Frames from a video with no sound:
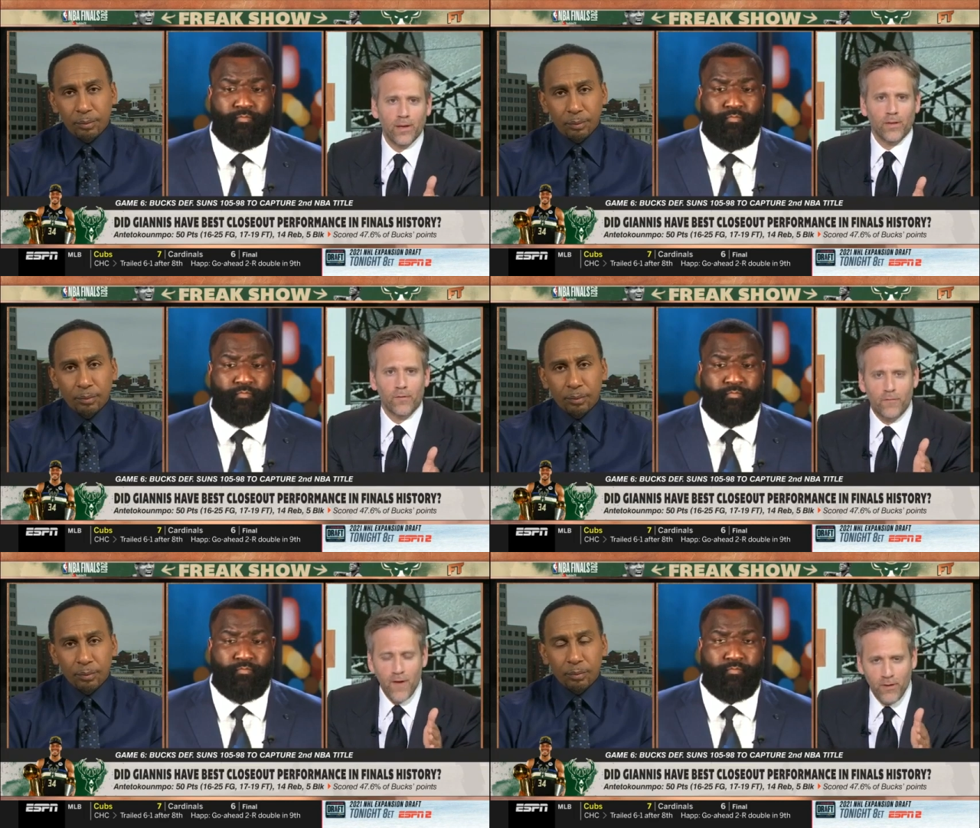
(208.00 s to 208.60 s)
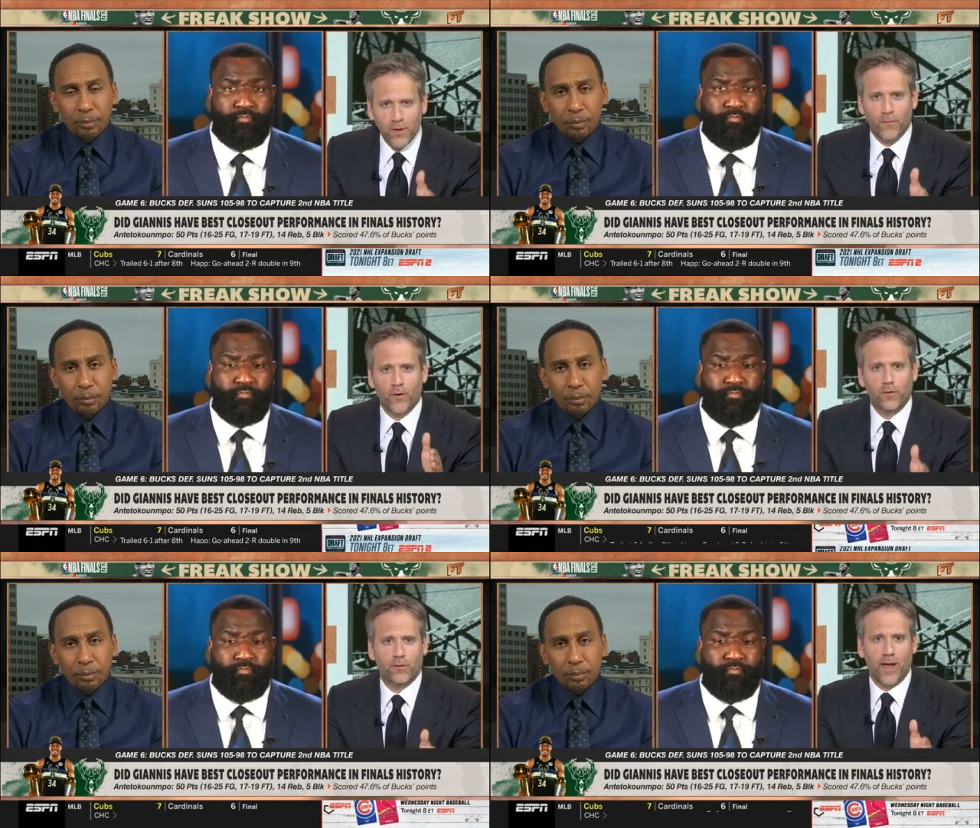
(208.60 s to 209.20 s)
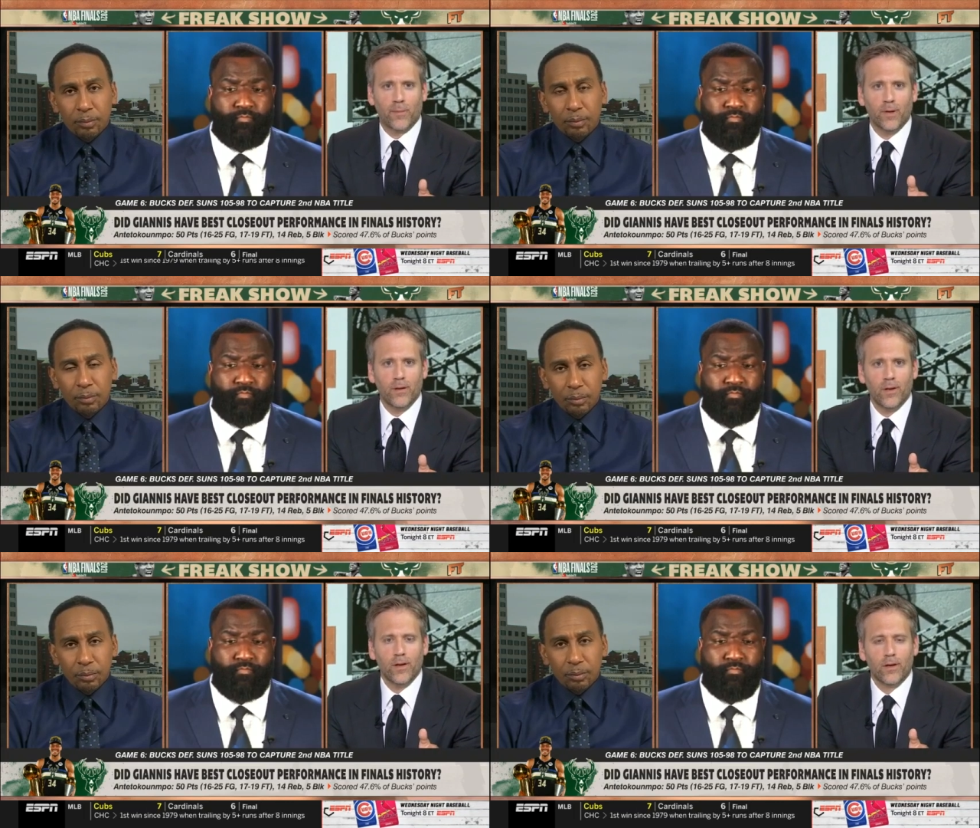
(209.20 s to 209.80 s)
Speaker 1: in the very first segment
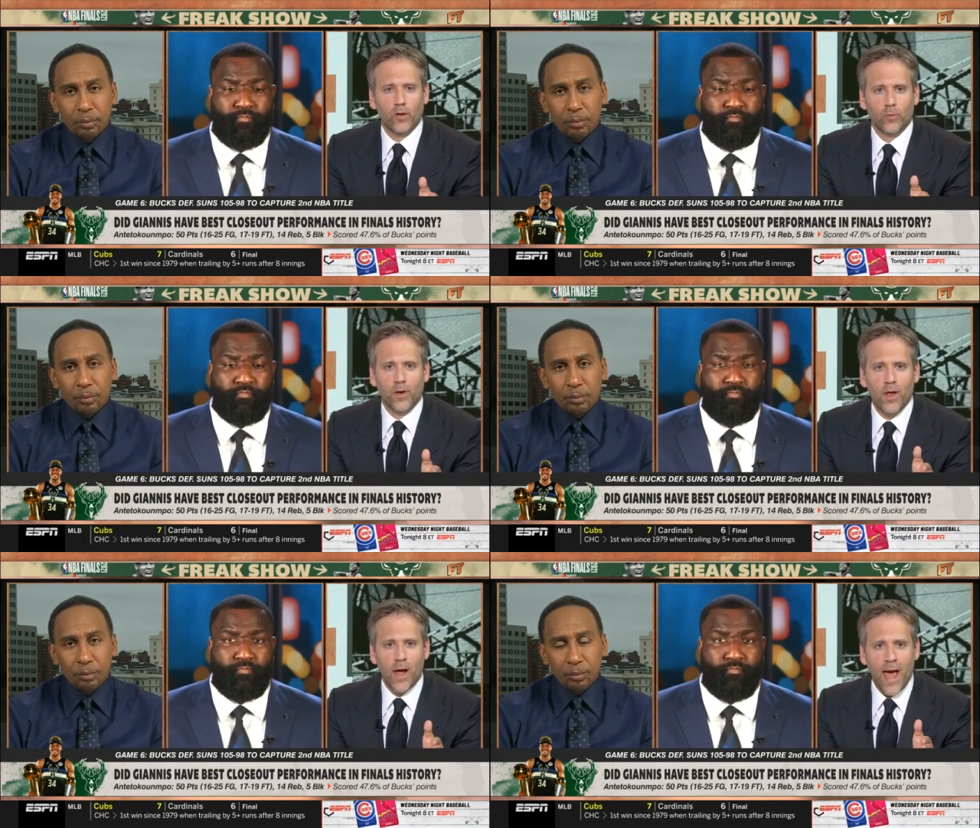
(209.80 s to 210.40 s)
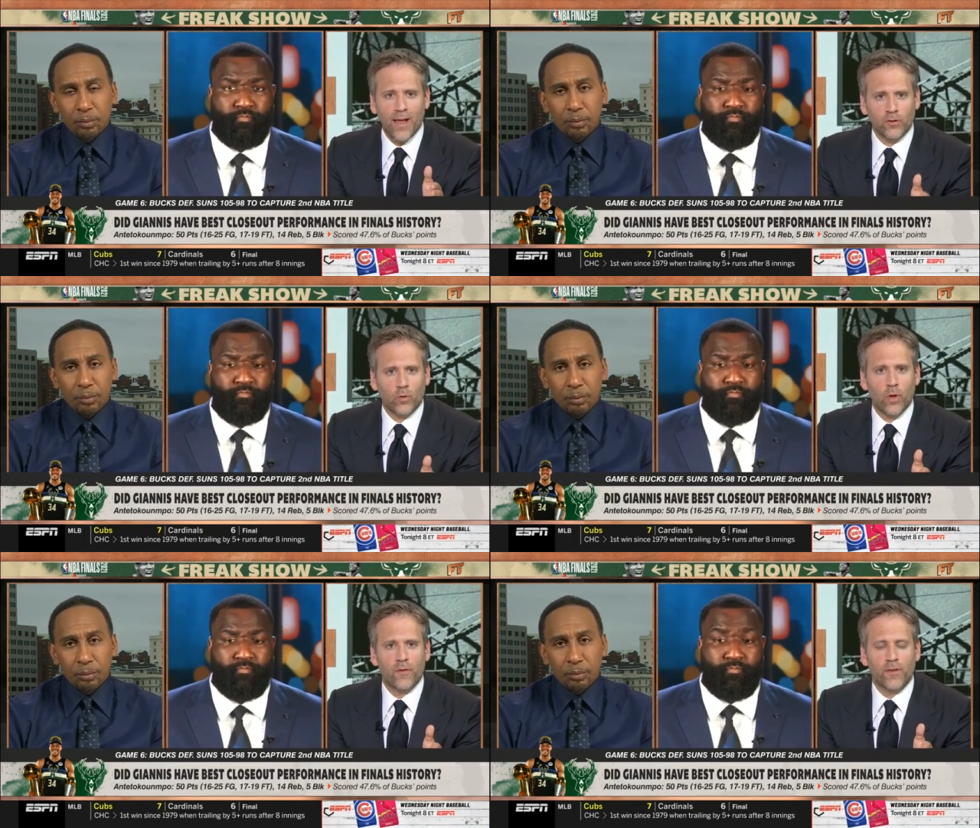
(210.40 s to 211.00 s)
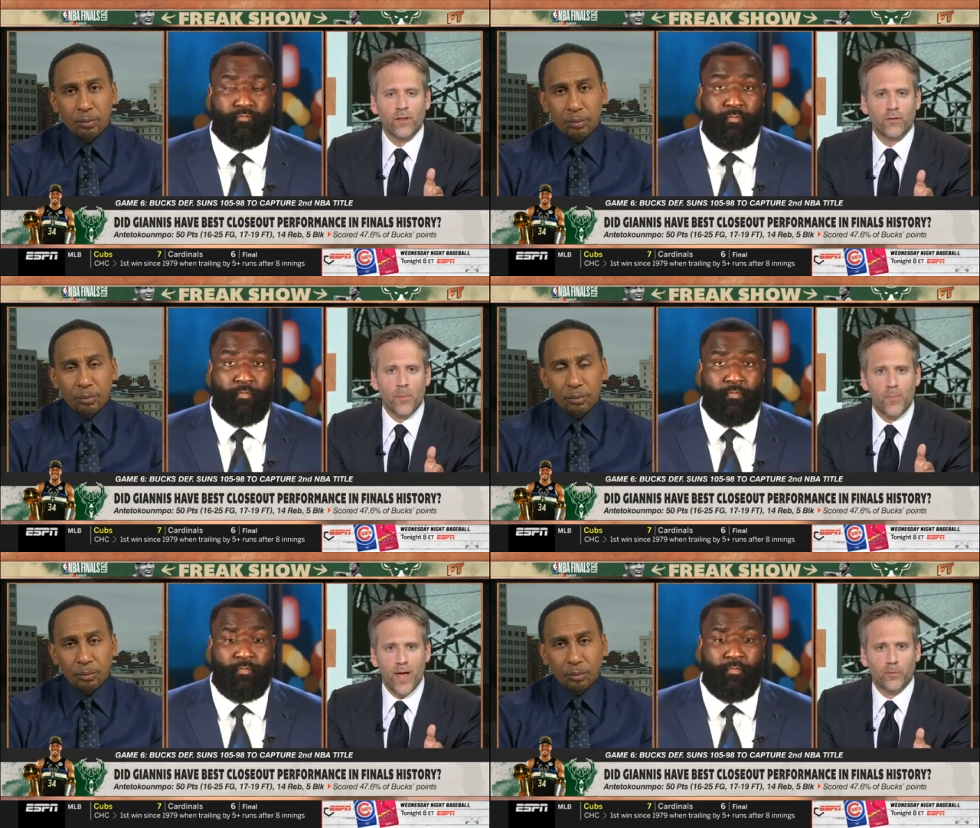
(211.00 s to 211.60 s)
because when asked if he is the
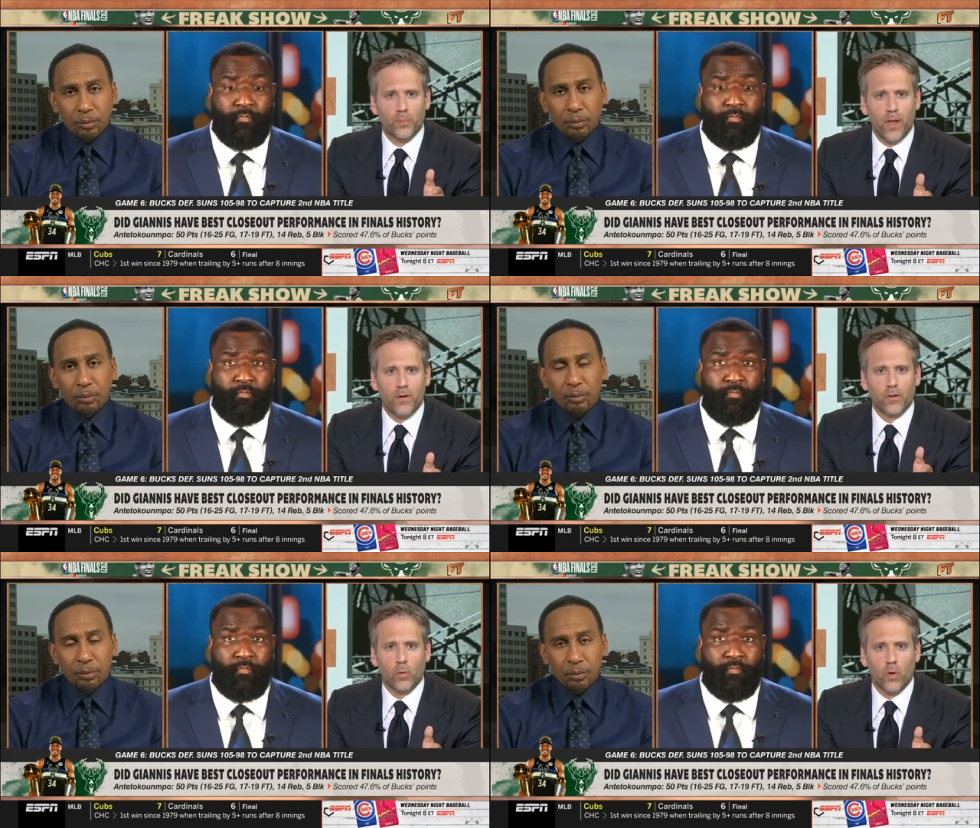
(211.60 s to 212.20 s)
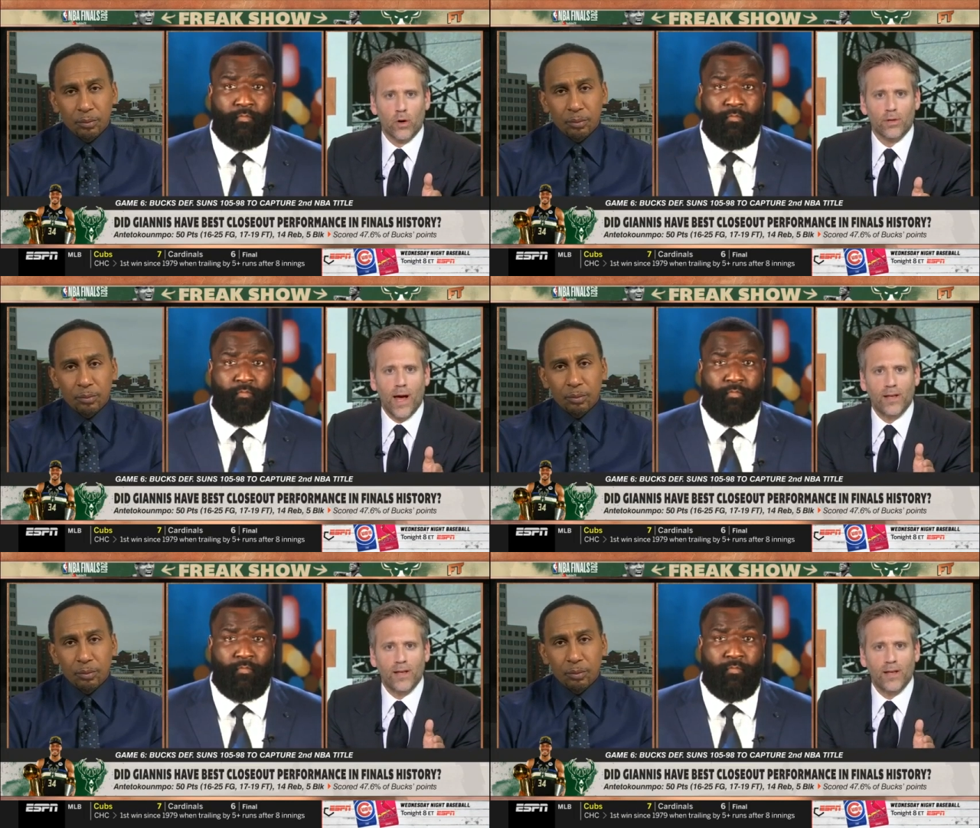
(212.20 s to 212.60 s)
best player in the world, I